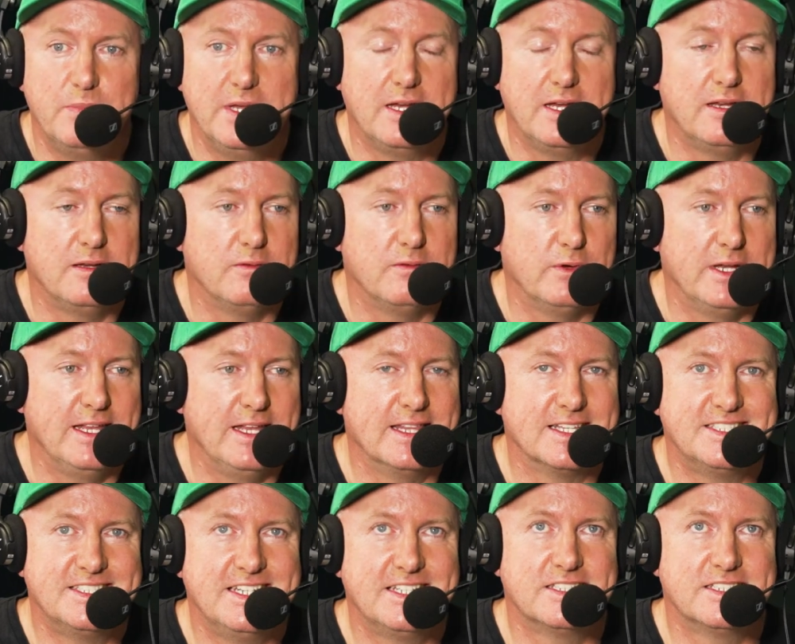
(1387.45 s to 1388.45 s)
big, we're hitting
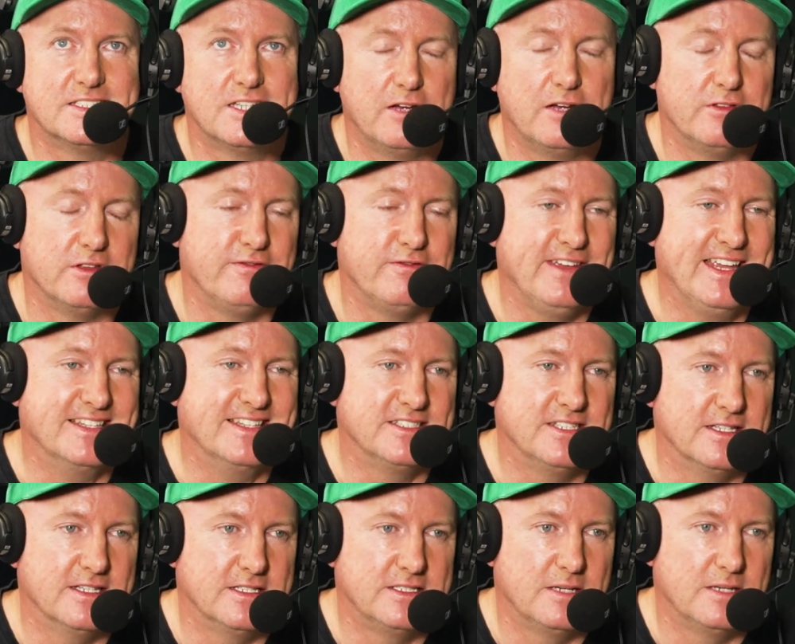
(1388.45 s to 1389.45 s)
the sixes over the
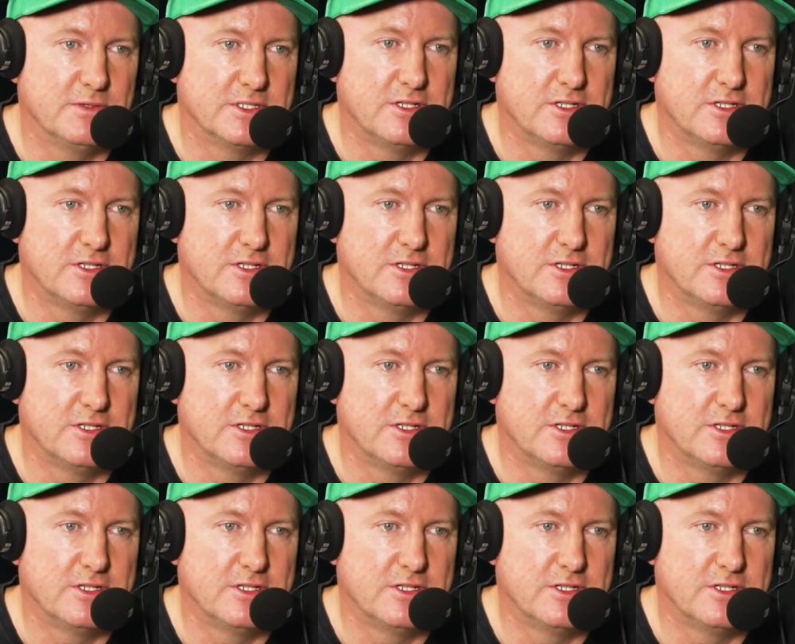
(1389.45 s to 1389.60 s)
fence in this